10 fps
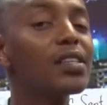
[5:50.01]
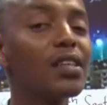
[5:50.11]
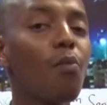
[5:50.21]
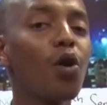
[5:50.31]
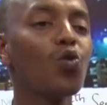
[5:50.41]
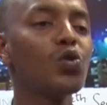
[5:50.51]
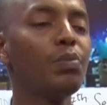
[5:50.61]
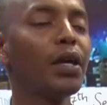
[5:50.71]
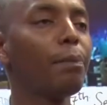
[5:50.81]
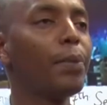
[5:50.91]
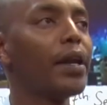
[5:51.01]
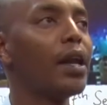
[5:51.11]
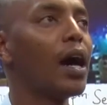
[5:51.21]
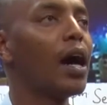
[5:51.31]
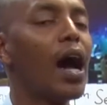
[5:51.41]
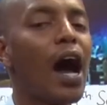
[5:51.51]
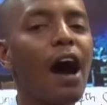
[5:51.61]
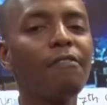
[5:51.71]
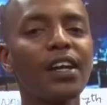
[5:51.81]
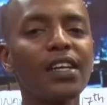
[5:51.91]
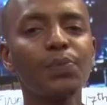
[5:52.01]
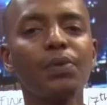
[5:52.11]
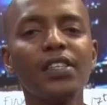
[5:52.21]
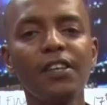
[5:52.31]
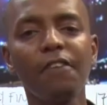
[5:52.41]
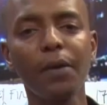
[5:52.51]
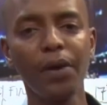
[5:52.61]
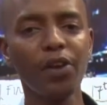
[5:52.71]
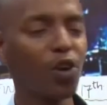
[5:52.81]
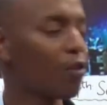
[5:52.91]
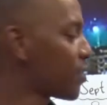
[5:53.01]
someone who's being paid after a specific period of